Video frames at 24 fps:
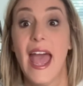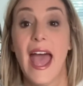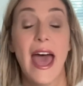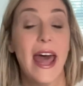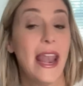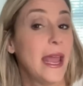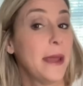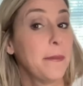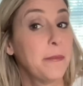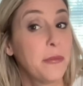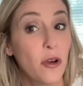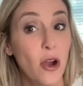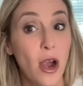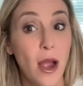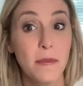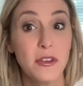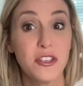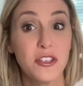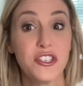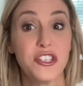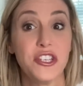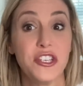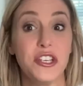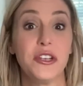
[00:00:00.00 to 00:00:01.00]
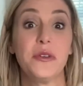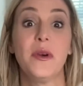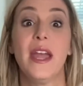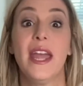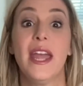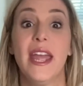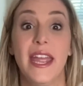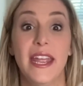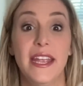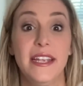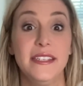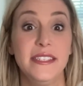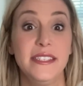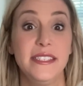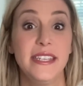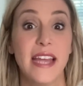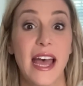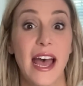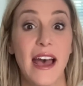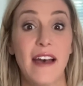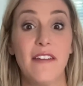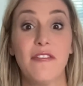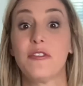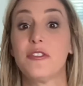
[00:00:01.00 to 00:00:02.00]
And I promise you, his
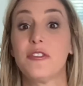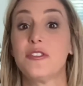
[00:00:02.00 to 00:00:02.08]
staff